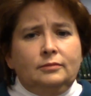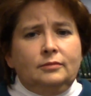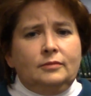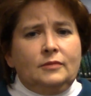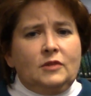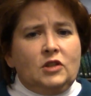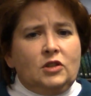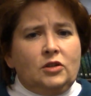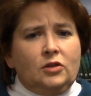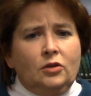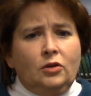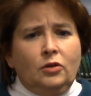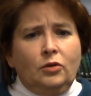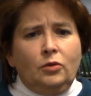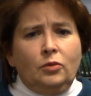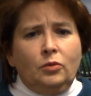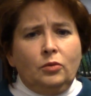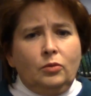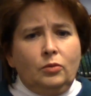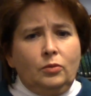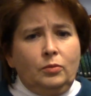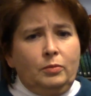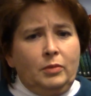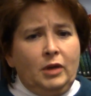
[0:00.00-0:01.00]
So
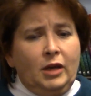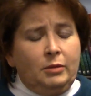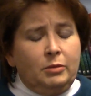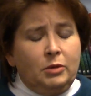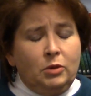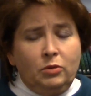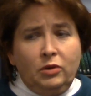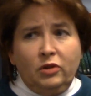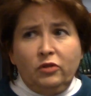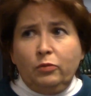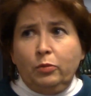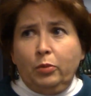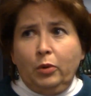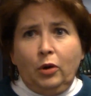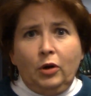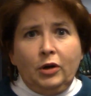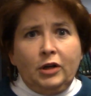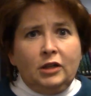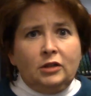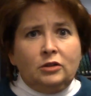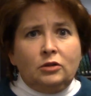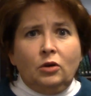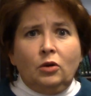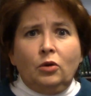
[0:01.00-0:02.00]
maybe we've bought
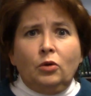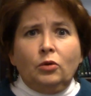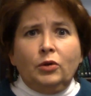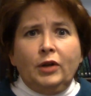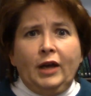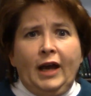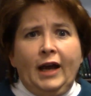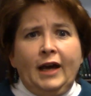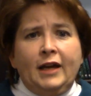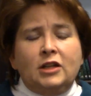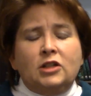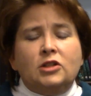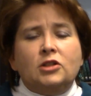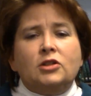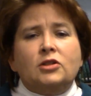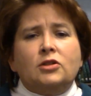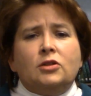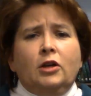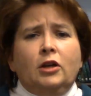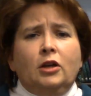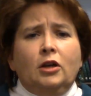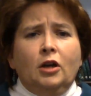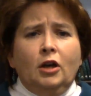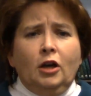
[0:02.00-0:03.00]
into old adages
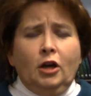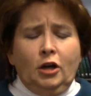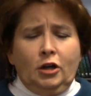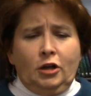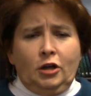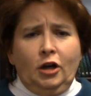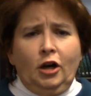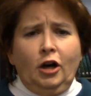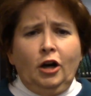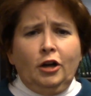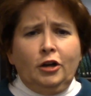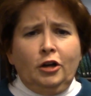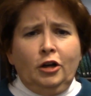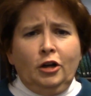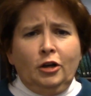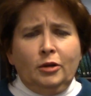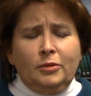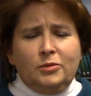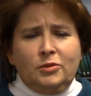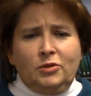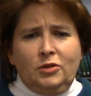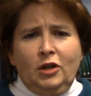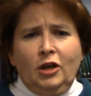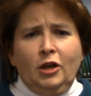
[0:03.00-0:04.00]
like, God
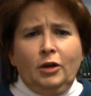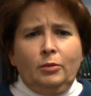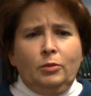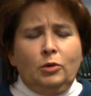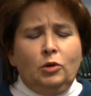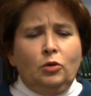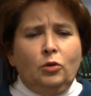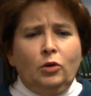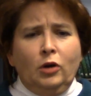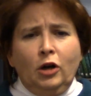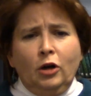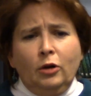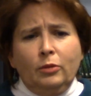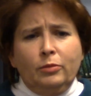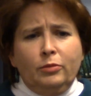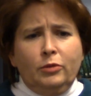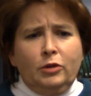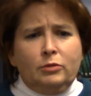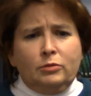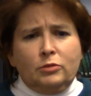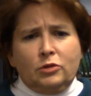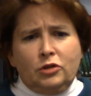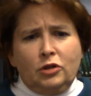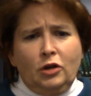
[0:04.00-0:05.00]
helps them who help
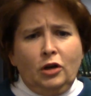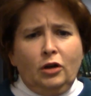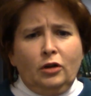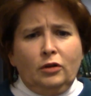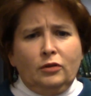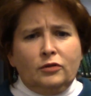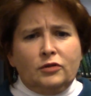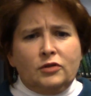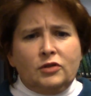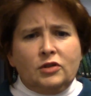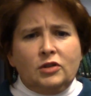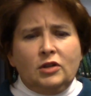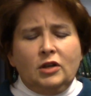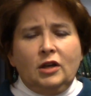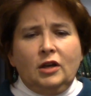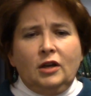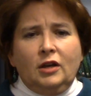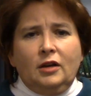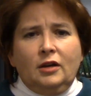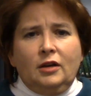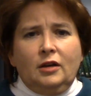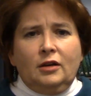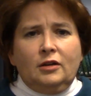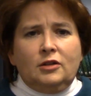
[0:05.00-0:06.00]
themselves.
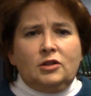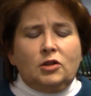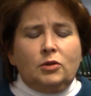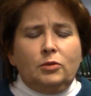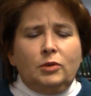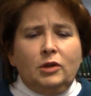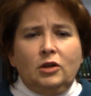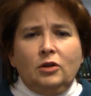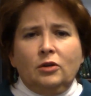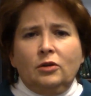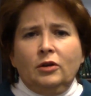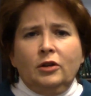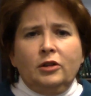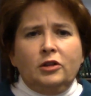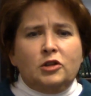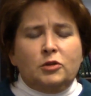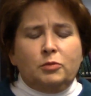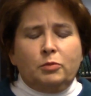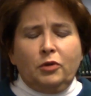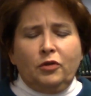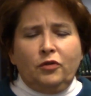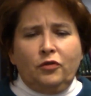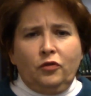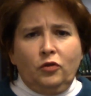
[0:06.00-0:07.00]
And so we go on this
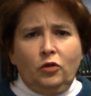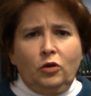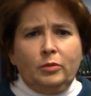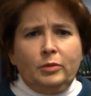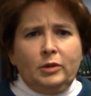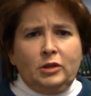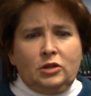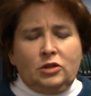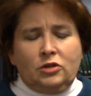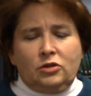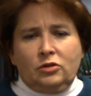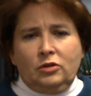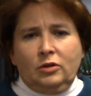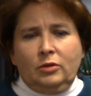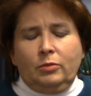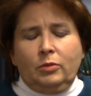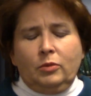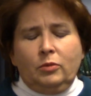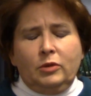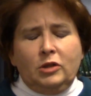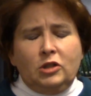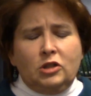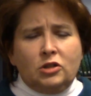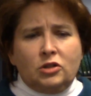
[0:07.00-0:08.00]
performance trip and
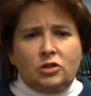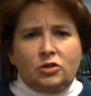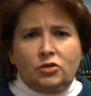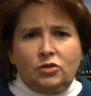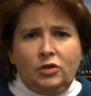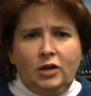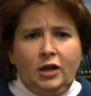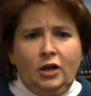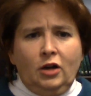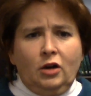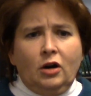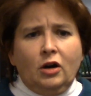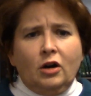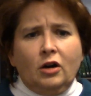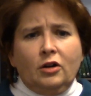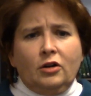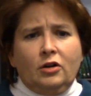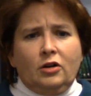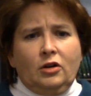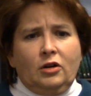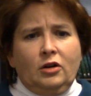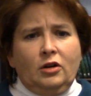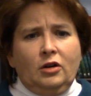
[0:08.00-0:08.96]
we just try harder.